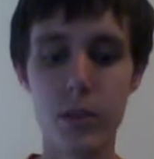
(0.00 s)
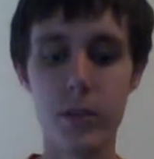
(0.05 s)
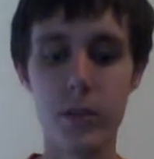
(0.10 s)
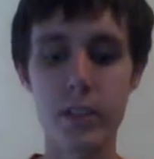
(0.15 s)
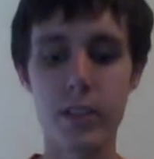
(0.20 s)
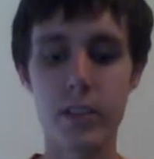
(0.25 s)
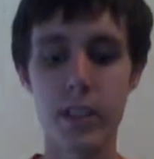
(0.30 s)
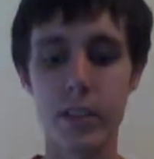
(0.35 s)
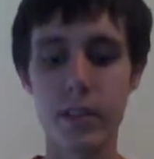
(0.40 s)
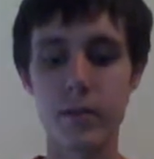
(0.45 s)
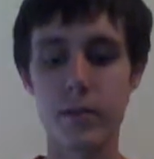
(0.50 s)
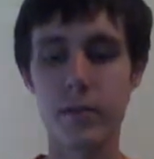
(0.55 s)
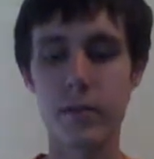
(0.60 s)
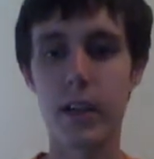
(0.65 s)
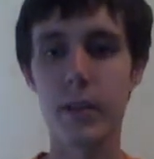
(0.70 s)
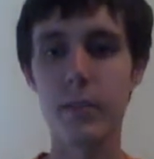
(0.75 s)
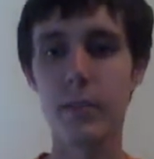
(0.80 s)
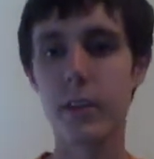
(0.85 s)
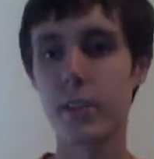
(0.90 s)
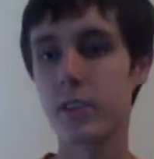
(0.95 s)
lower insect
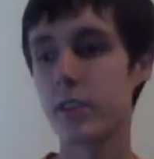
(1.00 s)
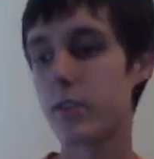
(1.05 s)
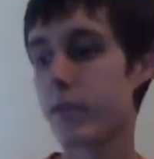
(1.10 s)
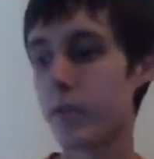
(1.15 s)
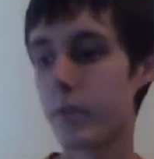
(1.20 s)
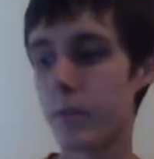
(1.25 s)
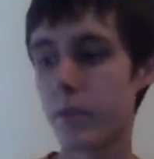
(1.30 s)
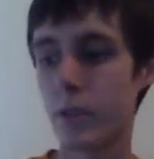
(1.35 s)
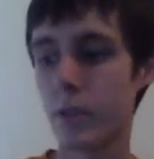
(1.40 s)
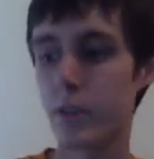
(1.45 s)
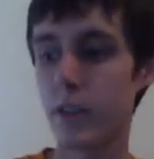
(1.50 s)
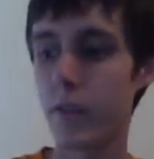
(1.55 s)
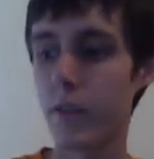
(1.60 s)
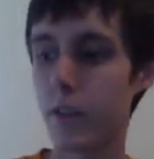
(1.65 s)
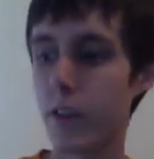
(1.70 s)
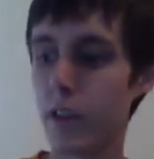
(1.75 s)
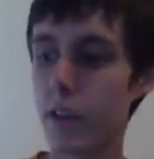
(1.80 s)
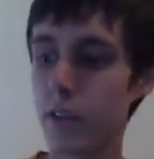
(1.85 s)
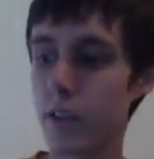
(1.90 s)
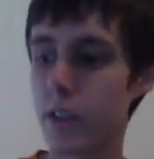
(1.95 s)
type monster from your
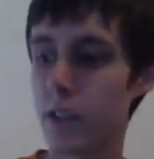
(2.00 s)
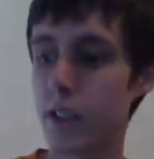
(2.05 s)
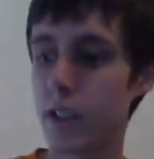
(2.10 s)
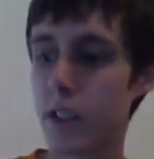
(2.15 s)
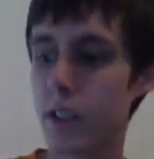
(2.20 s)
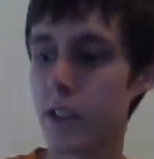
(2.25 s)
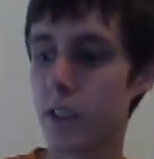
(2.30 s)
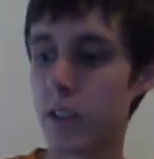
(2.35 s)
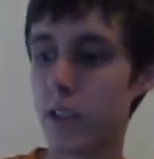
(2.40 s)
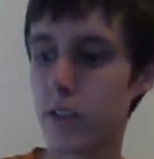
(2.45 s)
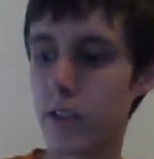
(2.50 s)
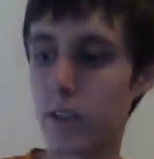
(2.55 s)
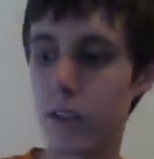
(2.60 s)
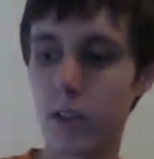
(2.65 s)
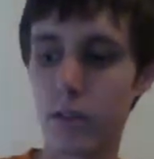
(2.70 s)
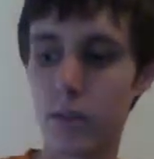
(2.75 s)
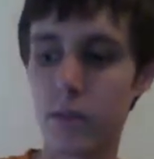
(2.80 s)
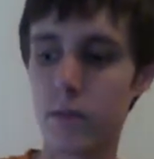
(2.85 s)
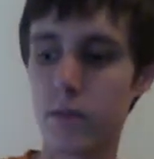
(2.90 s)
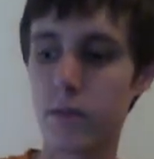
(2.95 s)
graveyard.
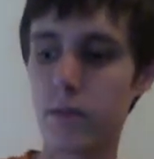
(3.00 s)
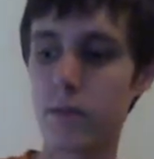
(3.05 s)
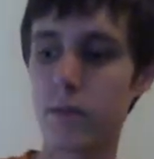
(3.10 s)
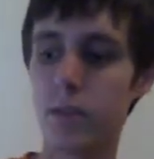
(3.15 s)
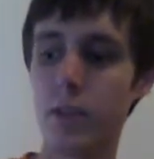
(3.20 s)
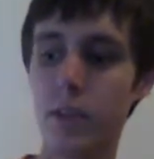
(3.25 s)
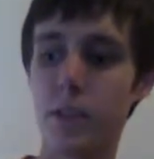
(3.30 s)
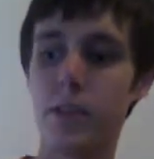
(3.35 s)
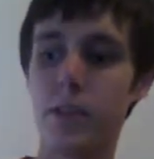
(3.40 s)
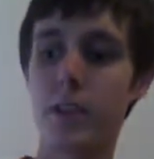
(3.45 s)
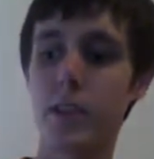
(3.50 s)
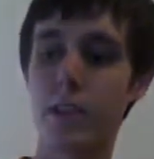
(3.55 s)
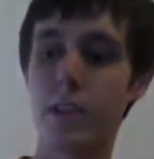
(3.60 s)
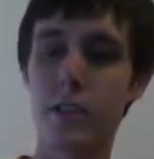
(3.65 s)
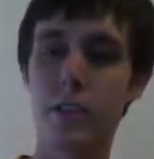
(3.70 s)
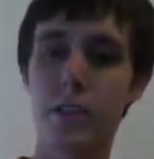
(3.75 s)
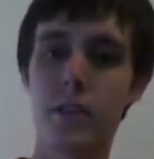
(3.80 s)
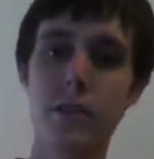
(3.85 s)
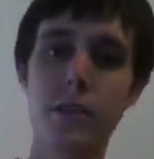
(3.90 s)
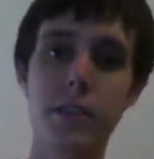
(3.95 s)
So you can
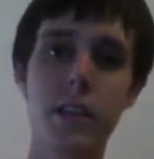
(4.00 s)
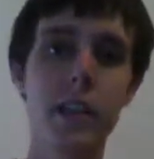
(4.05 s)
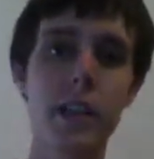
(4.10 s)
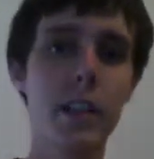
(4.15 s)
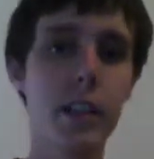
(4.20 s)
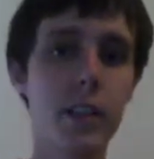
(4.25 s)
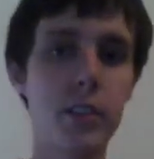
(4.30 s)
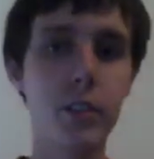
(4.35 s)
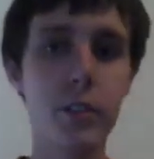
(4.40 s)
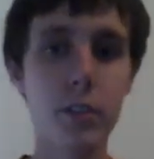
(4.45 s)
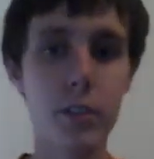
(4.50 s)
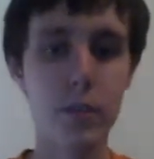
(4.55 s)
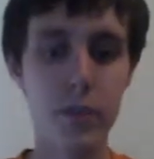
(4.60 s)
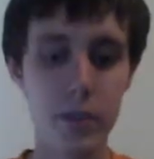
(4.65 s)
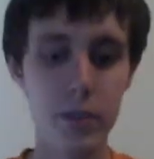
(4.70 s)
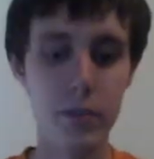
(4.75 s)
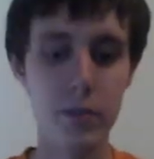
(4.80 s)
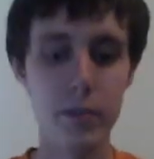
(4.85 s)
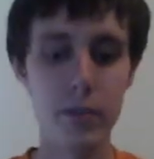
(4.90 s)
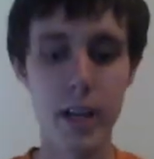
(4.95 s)
get a tuner if
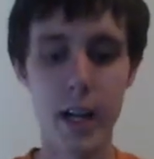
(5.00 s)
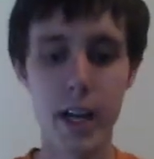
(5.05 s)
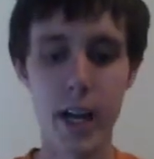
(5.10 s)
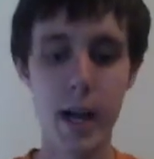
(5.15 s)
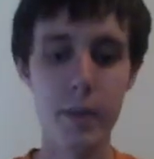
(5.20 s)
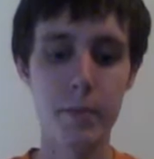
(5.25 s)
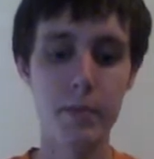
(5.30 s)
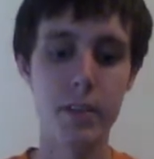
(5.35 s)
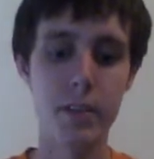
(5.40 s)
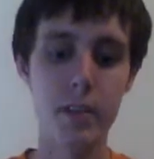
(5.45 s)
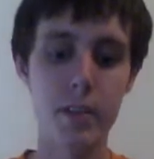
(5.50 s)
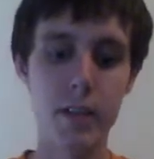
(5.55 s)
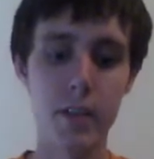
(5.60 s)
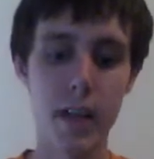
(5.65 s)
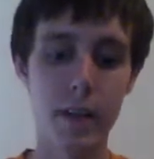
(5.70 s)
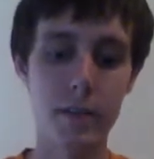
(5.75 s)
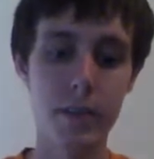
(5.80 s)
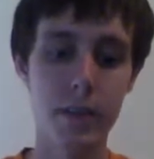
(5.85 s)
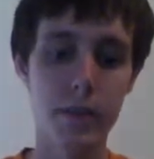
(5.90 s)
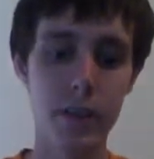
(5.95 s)
you happen to
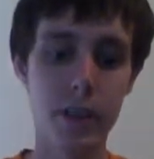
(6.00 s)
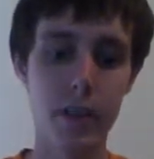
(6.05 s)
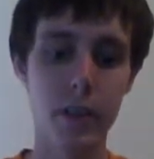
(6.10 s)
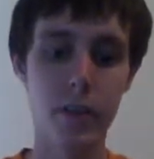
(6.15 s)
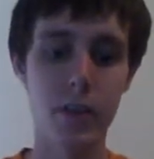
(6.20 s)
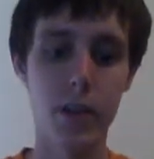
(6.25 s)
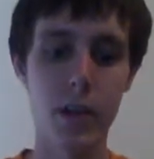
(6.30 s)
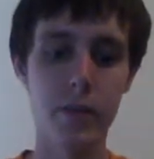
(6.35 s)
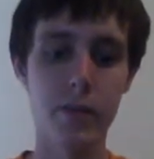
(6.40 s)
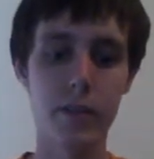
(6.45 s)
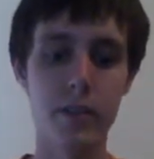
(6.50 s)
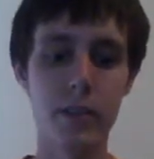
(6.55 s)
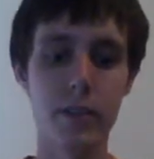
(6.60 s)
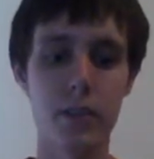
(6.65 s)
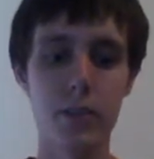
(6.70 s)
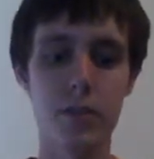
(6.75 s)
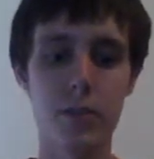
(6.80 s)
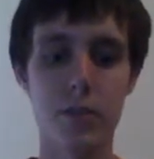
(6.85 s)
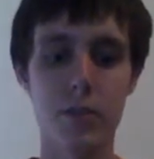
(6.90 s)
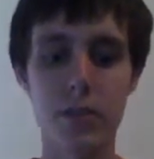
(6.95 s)
have the effect go off.
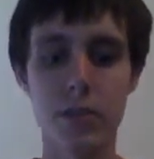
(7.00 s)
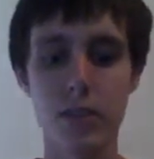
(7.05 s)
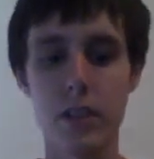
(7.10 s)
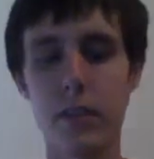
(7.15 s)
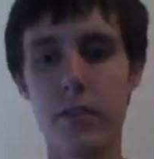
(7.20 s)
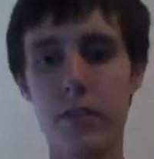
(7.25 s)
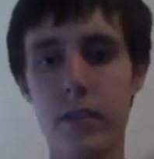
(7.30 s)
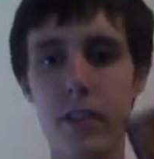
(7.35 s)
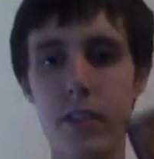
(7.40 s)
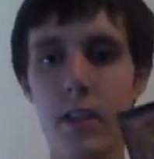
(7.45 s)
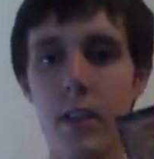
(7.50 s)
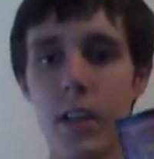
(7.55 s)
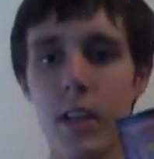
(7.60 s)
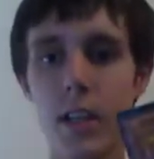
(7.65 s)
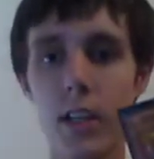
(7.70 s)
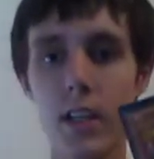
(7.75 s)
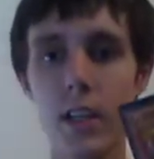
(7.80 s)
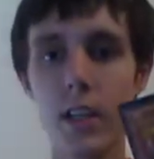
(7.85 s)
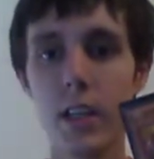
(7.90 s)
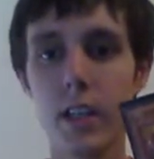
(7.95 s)
All sorts of stuff.
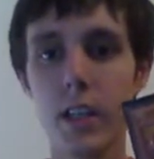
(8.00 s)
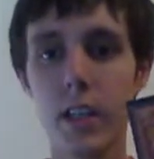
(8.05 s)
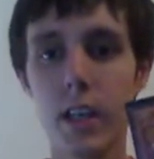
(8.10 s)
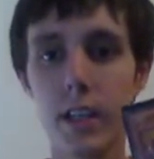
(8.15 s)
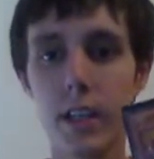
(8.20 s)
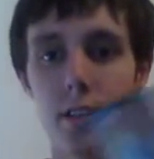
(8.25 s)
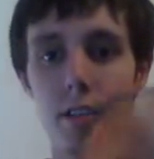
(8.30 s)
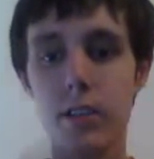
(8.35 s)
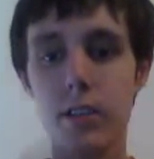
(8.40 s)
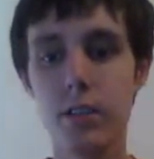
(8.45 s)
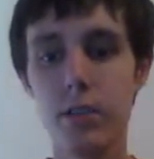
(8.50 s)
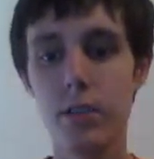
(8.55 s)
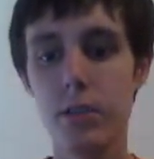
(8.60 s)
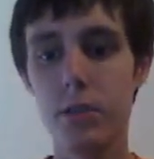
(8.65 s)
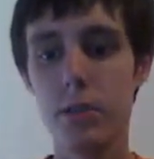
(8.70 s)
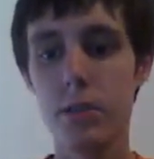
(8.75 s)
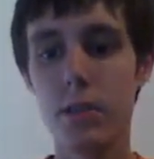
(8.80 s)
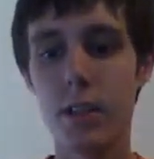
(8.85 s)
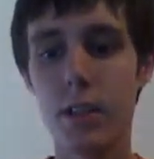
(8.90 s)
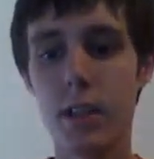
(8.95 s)
You got
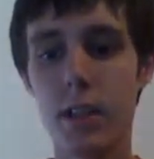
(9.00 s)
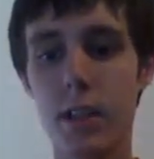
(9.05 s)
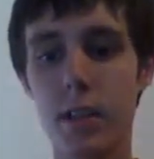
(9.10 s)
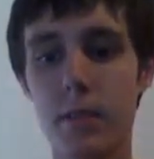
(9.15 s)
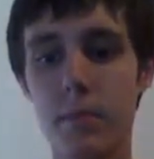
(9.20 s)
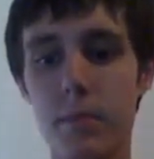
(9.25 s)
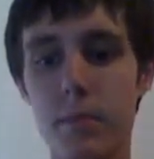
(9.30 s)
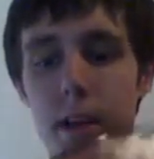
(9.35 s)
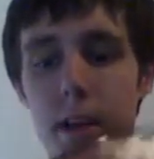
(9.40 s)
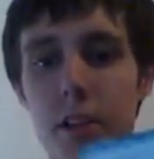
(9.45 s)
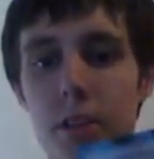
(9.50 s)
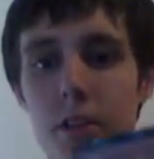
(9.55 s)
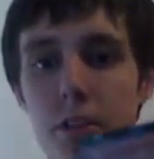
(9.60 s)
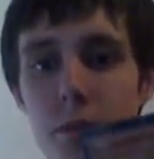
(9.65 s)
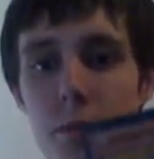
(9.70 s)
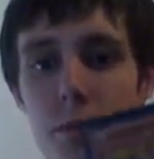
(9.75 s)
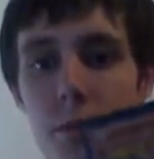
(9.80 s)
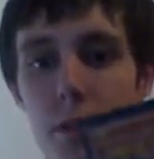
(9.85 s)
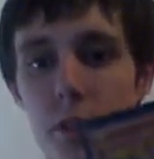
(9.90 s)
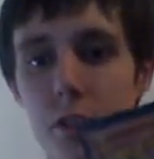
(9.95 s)
2
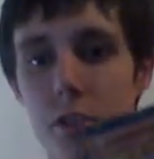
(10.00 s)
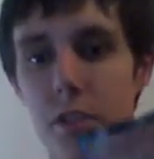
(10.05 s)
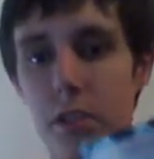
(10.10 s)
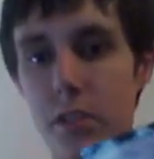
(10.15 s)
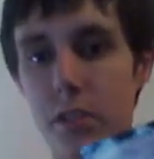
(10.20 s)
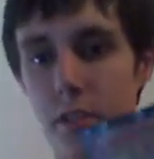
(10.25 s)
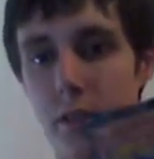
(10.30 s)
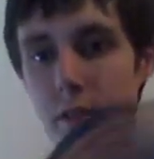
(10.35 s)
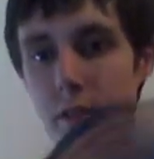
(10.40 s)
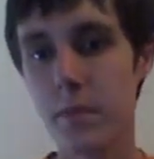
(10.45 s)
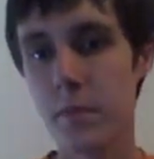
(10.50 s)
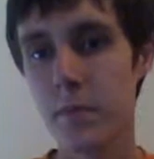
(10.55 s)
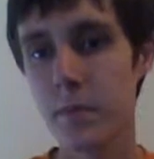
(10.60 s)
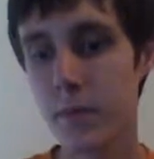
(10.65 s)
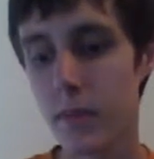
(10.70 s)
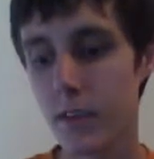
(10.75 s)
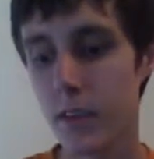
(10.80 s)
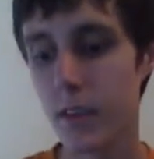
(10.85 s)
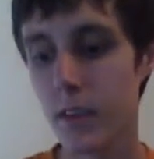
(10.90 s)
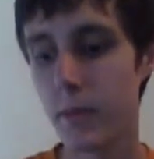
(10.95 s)
Magical Merchants.
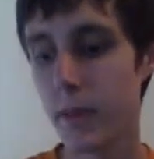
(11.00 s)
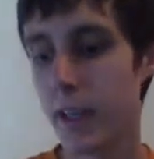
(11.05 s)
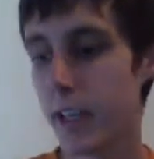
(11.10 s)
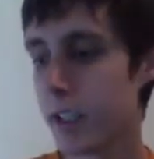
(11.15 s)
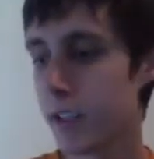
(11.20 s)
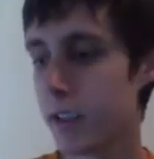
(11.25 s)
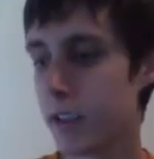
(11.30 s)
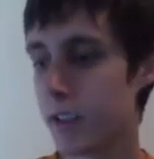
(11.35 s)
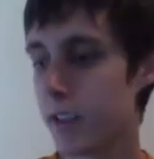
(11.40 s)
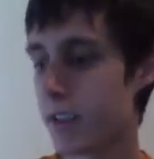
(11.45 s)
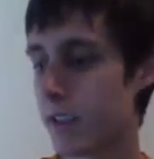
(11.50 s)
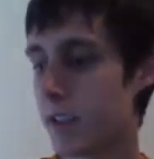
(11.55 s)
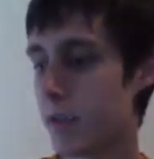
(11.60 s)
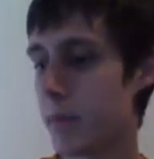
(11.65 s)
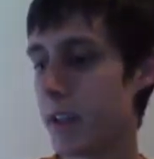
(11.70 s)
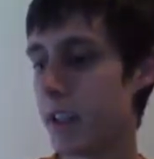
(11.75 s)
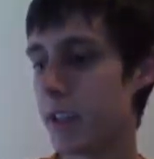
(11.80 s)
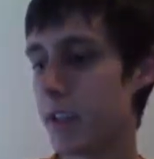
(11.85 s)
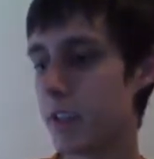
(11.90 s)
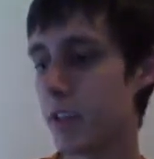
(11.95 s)
This is the
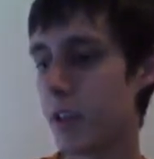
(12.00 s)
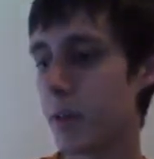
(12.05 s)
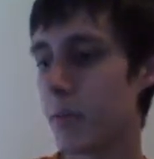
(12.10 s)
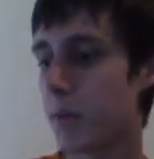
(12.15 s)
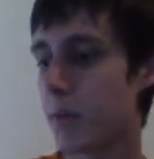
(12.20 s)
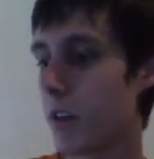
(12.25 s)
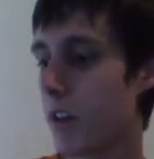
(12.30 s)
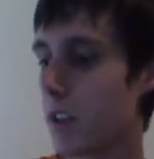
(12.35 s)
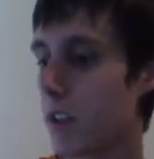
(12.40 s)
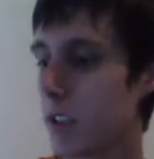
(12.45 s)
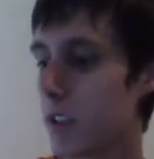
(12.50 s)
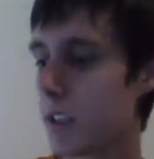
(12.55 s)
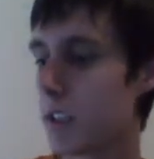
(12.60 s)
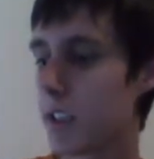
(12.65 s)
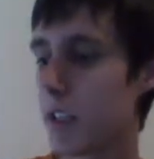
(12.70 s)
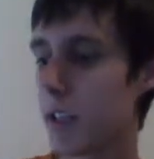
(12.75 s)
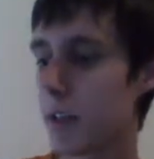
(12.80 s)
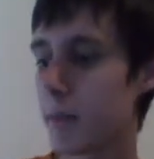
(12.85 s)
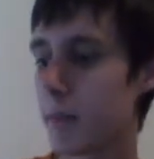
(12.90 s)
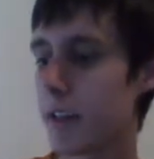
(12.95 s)
main dump card in
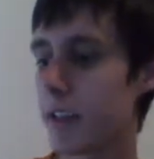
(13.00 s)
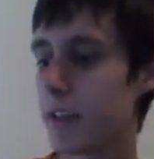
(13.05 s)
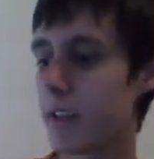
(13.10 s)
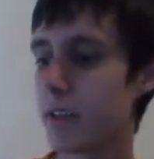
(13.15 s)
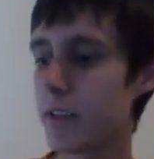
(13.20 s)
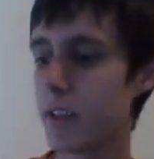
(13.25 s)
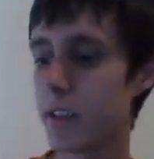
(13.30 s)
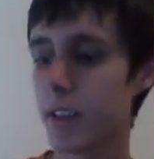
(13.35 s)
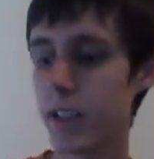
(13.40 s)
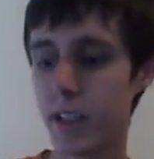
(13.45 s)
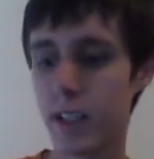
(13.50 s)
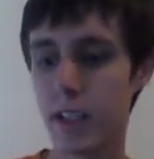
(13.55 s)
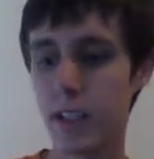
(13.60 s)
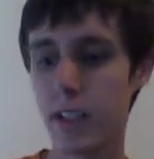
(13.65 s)
the deck, basically.